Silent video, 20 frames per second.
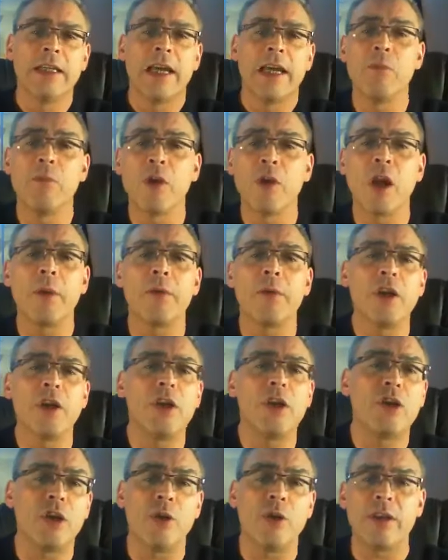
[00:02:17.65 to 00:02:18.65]
And what I'm going
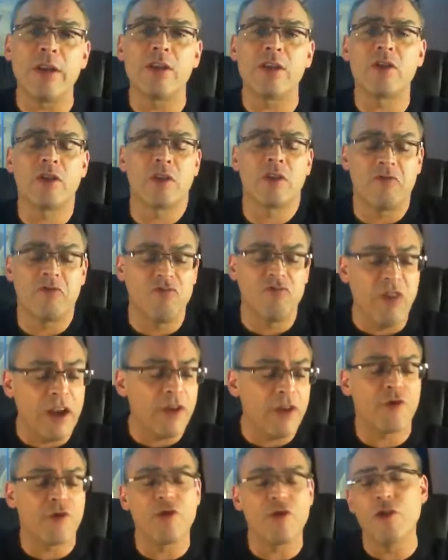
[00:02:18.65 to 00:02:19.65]
to do is
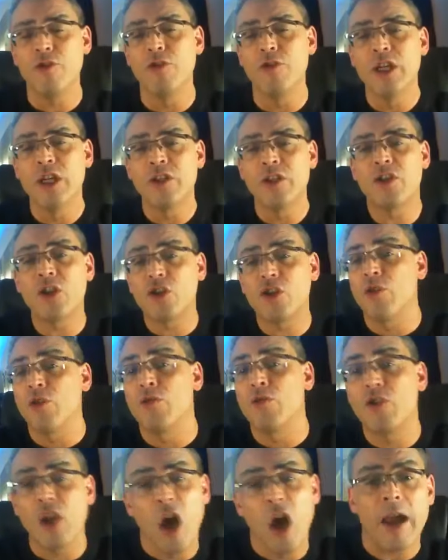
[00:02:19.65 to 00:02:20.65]
run through the
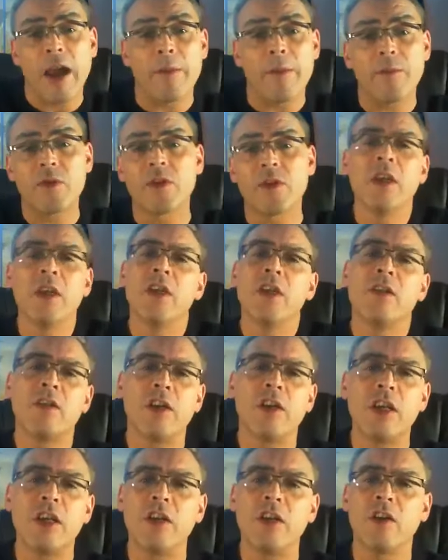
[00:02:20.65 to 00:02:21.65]
two types,
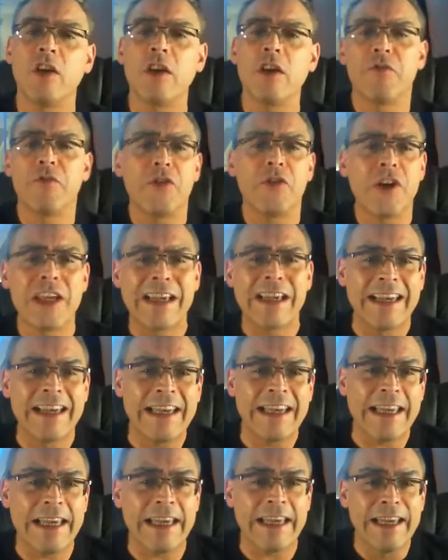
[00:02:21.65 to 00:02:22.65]
so that you've got it very
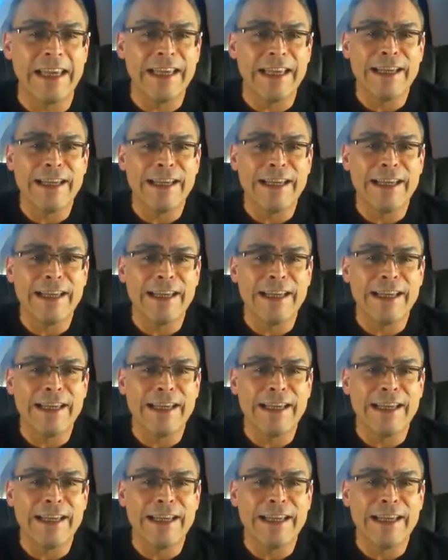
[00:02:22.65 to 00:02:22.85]
clear